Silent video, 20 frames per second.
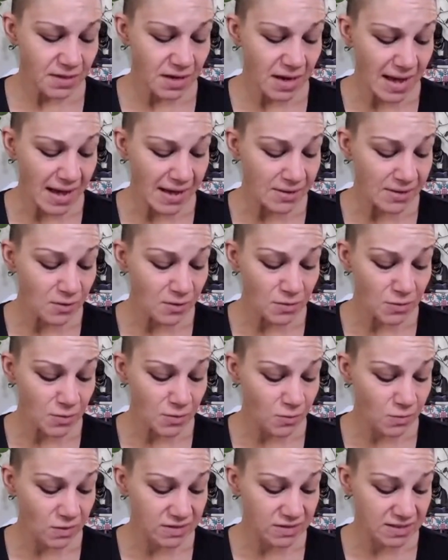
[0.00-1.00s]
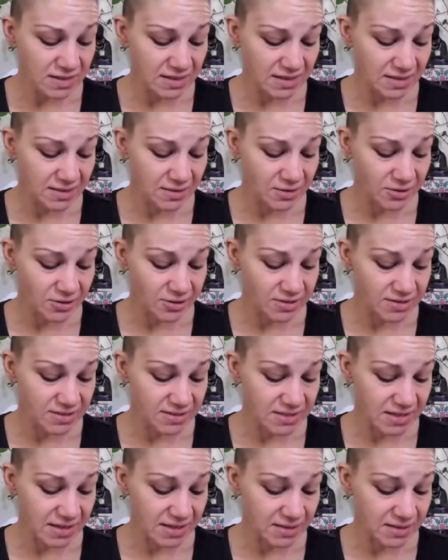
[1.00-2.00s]
I don't know what to think, Curtis
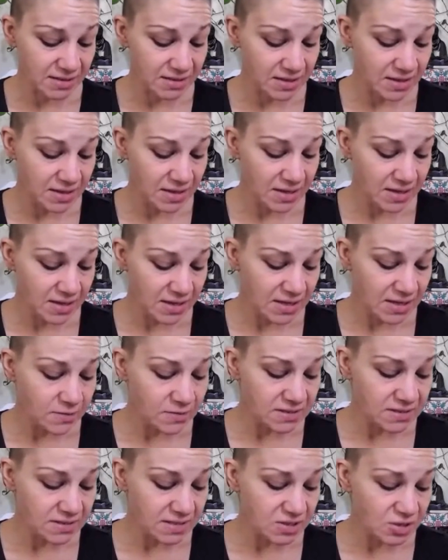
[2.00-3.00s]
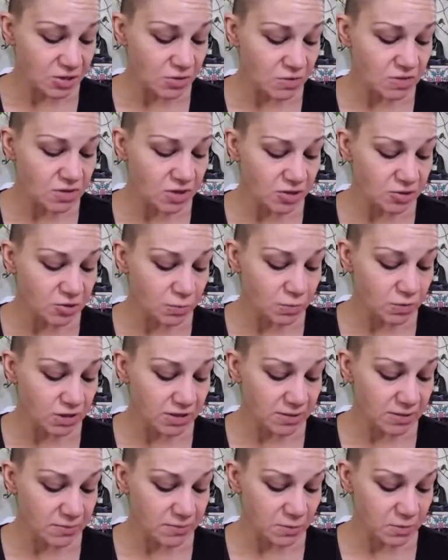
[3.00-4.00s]
said. It was as though Dr.
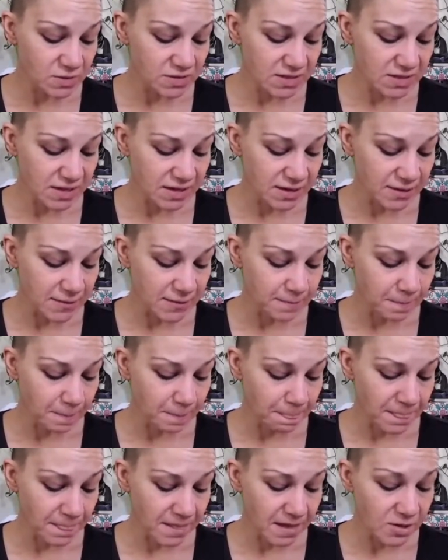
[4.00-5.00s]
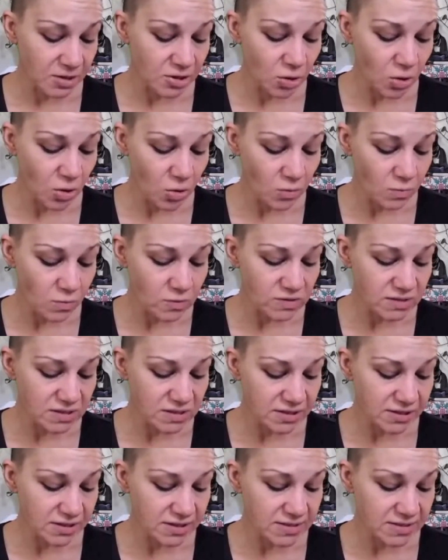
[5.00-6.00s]
Williams was there. I could almost
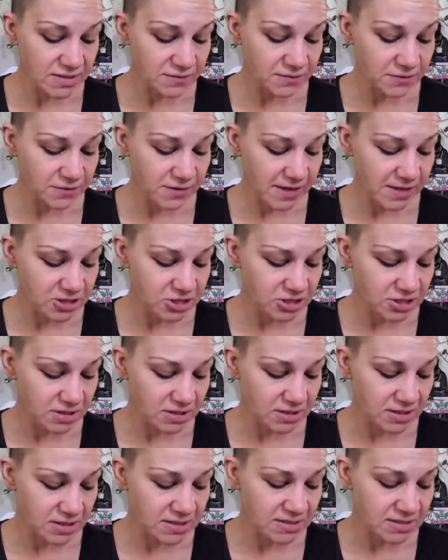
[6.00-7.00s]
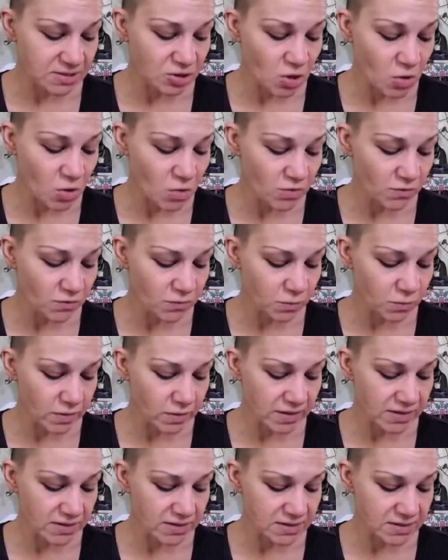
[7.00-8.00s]
hear his inflection, his tone of
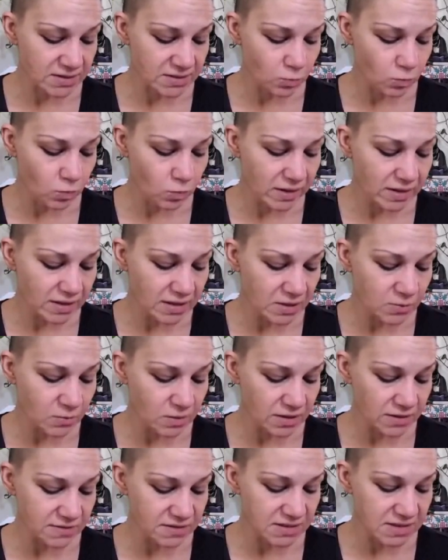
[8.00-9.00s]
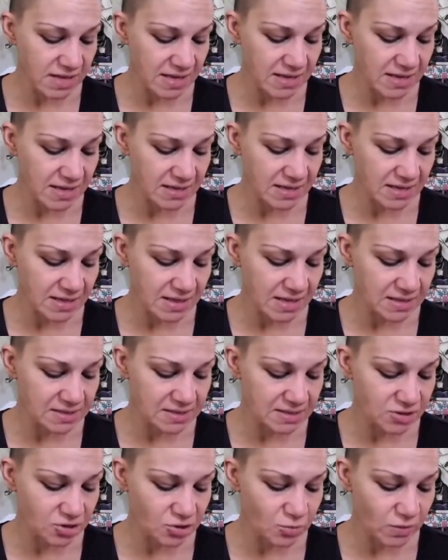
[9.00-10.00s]
voice, what he would have said in that
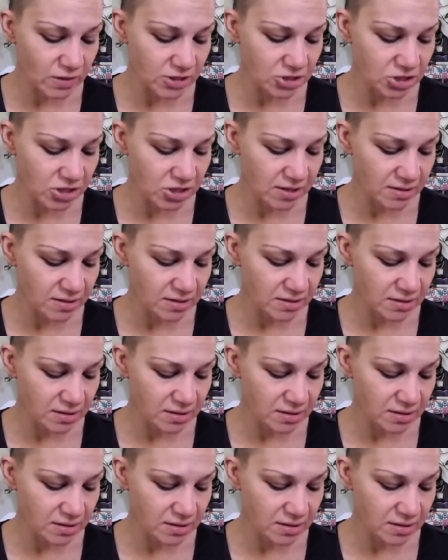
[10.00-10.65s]
situation.